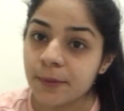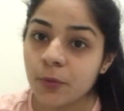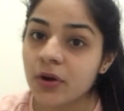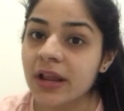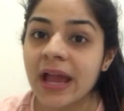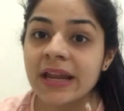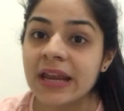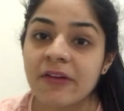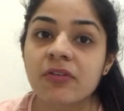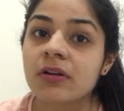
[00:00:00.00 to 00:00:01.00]
point, I
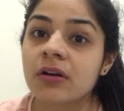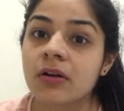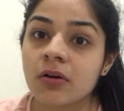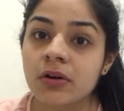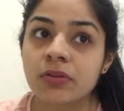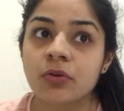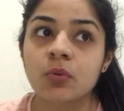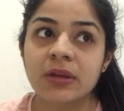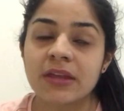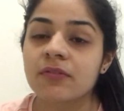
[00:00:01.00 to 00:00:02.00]
never learned through
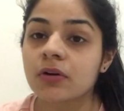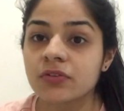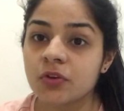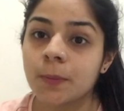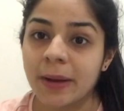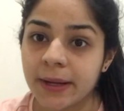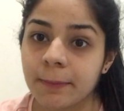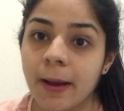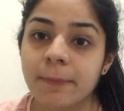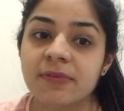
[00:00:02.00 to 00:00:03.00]
keywords or mind
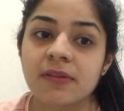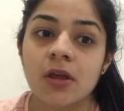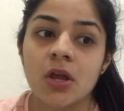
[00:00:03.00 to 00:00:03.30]
maps.